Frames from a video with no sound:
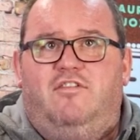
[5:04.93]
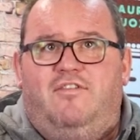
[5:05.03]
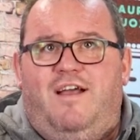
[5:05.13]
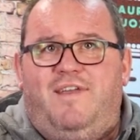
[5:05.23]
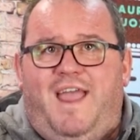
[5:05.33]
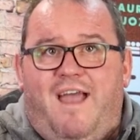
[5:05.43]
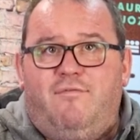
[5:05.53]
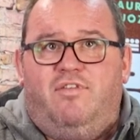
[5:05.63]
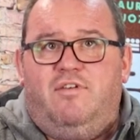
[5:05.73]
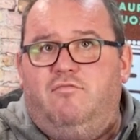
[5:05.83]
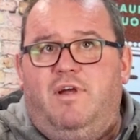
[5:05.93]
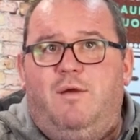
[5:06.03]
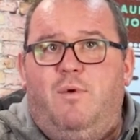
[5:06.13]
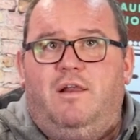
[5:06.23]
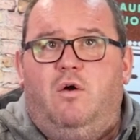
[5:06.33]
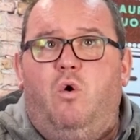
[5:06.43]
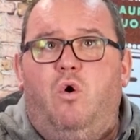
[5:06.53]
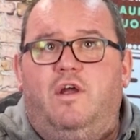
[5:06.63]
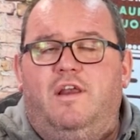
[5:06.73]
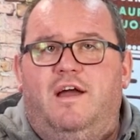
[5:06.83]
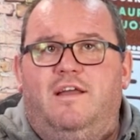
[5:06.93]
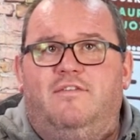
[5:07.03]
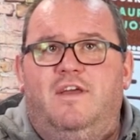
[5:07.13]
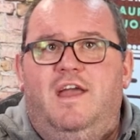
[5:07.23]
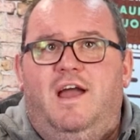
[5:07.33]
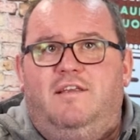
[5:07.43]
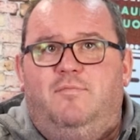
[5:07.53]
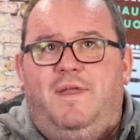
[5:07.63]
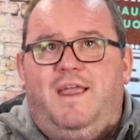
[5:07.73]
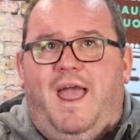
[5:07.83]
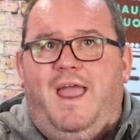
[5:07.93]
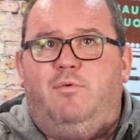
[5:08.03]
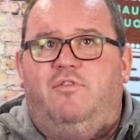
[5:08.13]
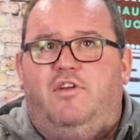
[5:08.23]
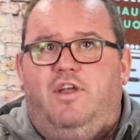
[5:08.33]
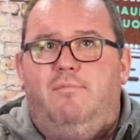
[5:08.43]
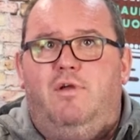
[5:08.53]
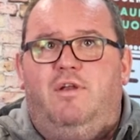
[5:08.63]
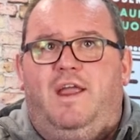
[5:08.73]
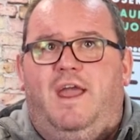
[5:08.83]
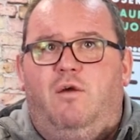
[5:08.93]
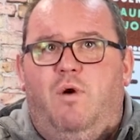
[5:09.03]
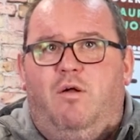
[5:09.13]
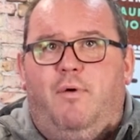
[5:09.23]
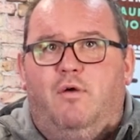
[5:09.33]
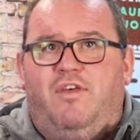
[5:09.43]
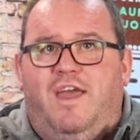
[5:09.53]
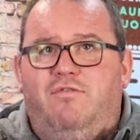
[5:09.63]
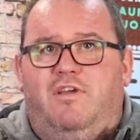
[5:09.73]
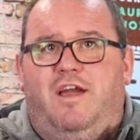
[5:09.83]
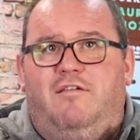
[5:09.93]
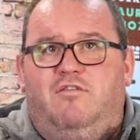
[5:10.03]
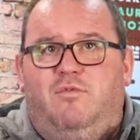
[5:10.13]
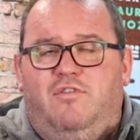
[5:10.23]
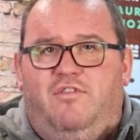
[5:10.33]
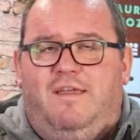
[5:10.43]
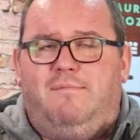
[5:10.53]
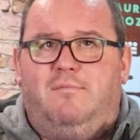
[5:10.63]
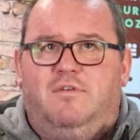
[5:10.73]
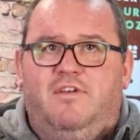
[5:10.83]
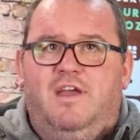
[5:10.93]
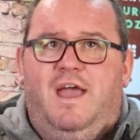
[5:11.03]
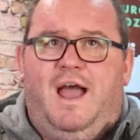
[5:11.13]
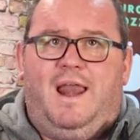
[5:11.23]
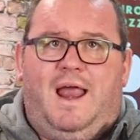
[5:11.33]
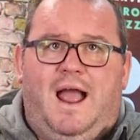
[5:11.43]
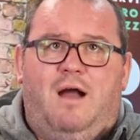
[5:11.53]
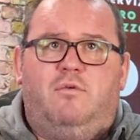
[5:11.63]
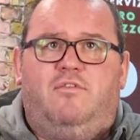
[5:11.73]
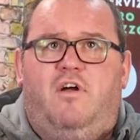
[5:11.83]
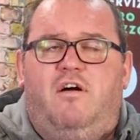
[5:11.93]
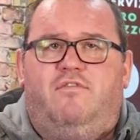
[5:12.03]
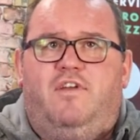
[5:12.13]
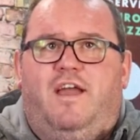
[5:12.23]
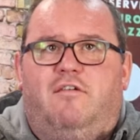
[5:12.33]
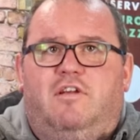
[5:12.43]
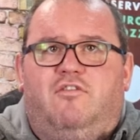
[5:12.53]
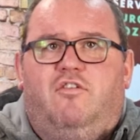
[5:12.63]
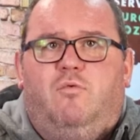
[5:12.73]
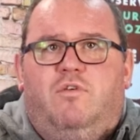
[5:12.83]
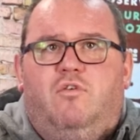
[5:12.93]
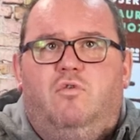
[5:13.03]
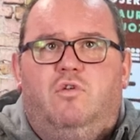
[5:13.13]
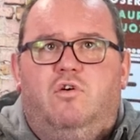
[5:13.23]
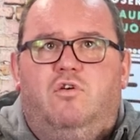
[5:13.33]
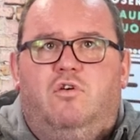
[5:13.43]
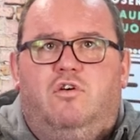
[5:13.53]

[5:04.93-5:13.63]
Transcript: It's having everything really well organized, and it's being able to communicate well both in the garage with the team members and out of the garage with all your